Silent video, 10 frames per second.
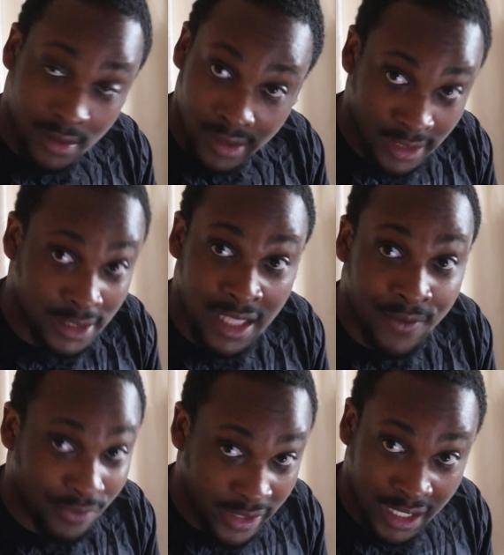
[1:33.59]
He's
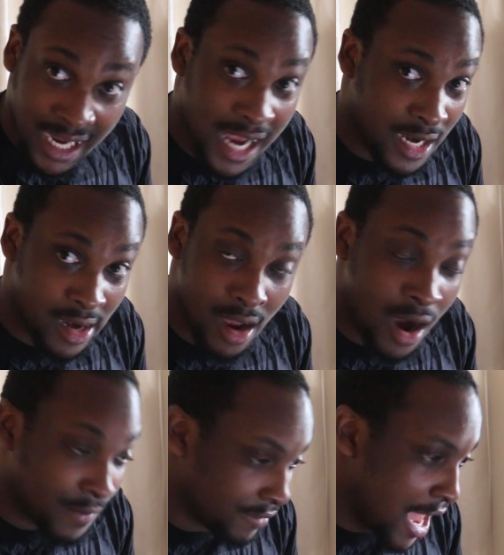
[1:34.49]
definitely a candidate
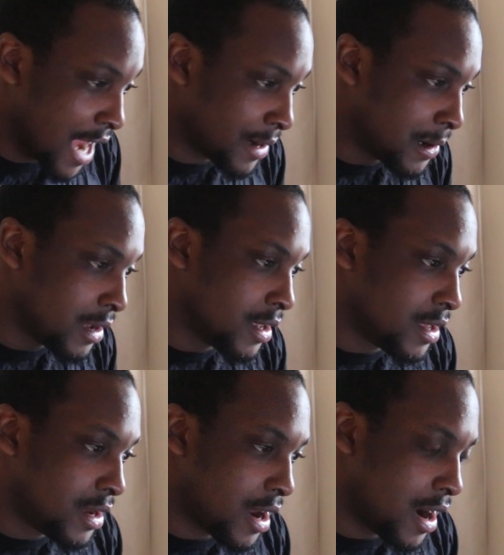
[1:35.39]
of that.
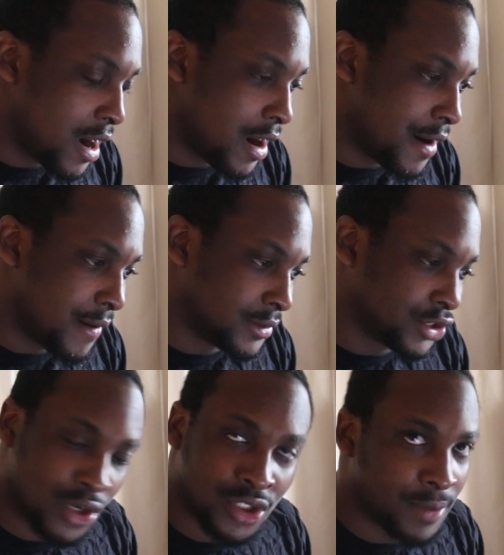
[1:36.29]
Uh,
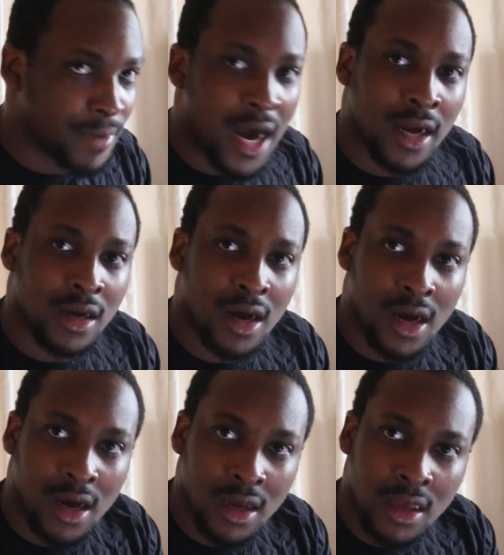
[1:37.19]
Serge
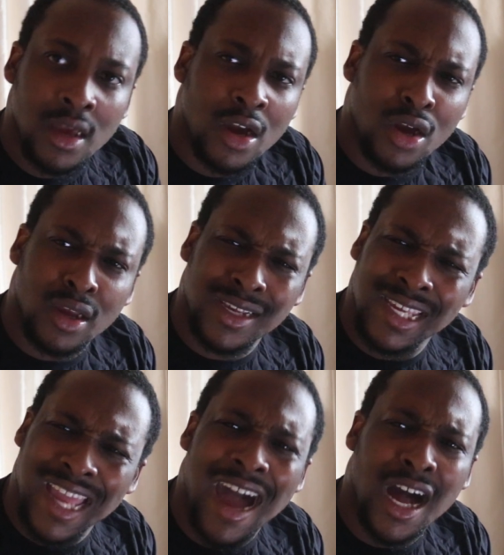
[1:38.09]
Ibaka,
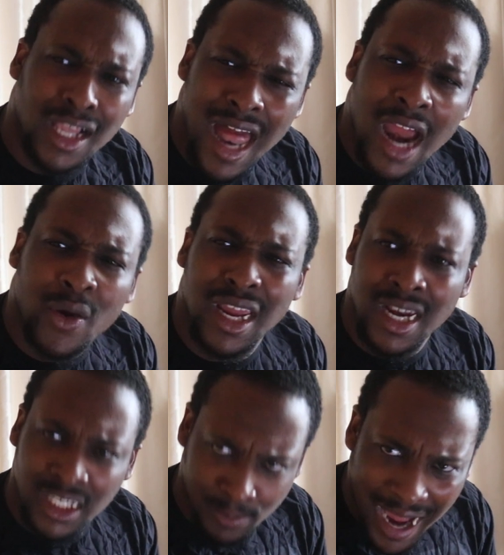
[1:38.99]
Kyle Lowry
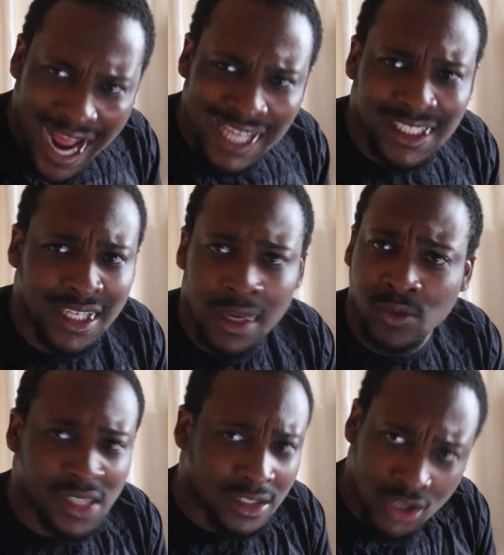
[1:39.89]
in his passing, he
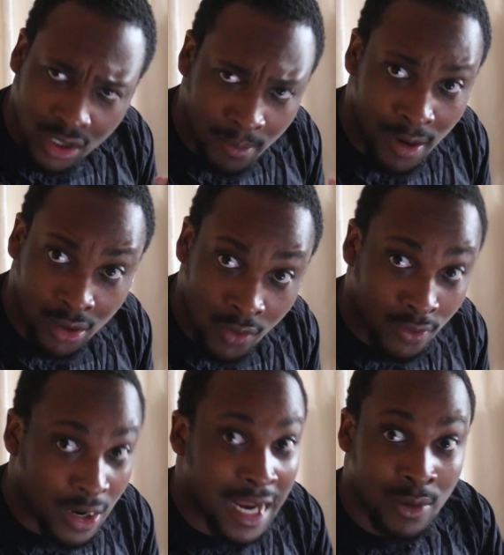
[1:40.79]
was not turning the ball
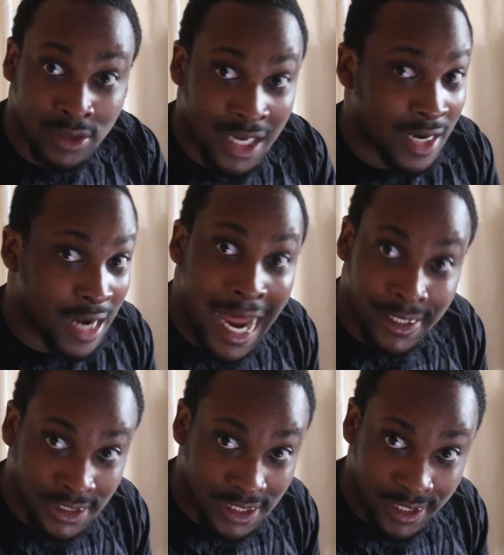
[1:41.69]
over and he was getting a lot
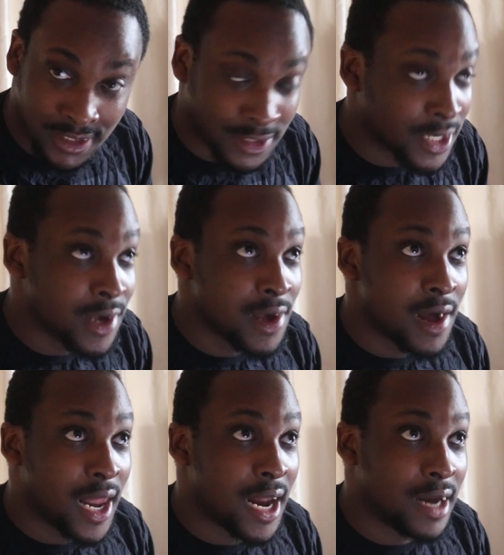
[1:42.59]
of assists.
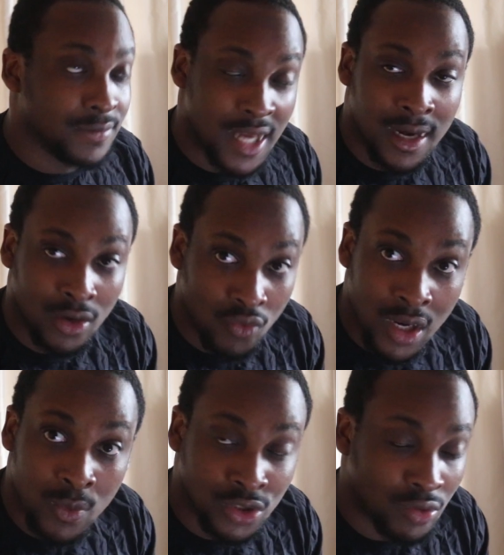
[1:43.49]
Uh, Danny
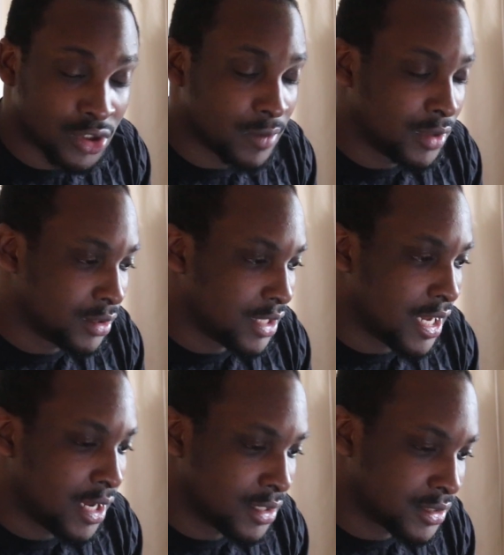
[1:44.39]
Green was doing some good
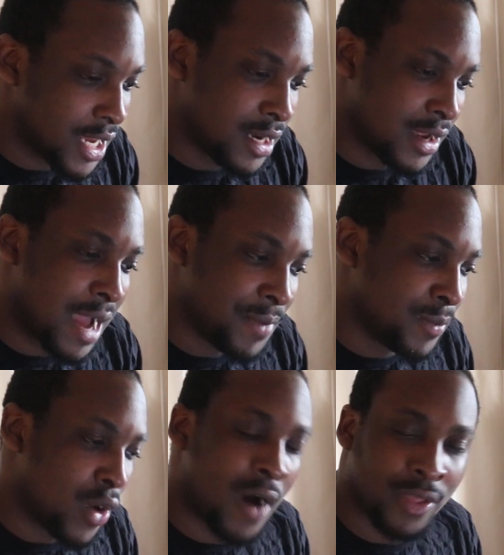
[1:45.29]
things, and you got
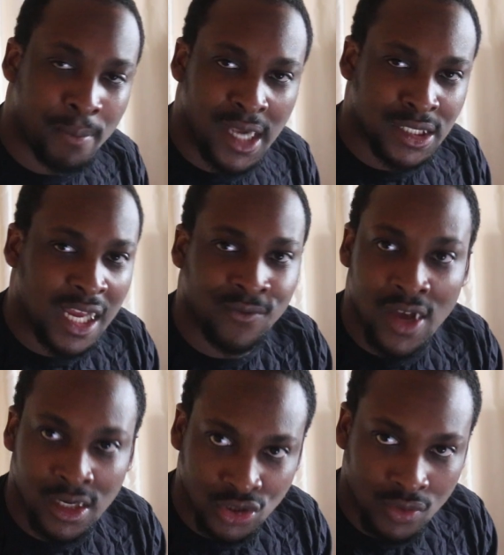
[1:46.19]
people off the bench like
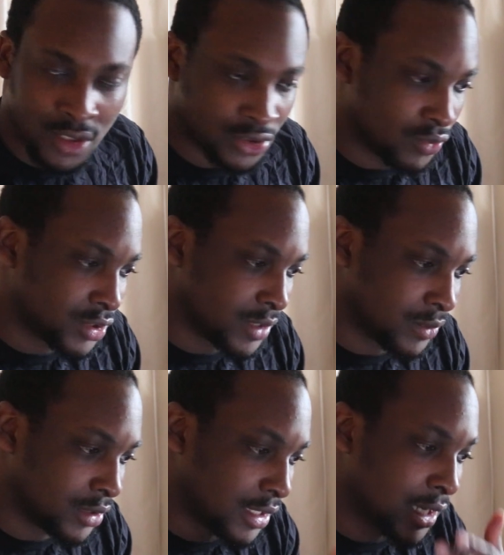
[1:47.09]
Valanciunas doing some
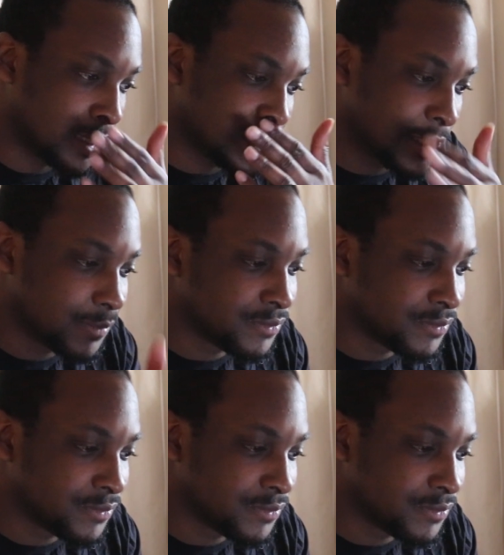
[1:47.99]
good things.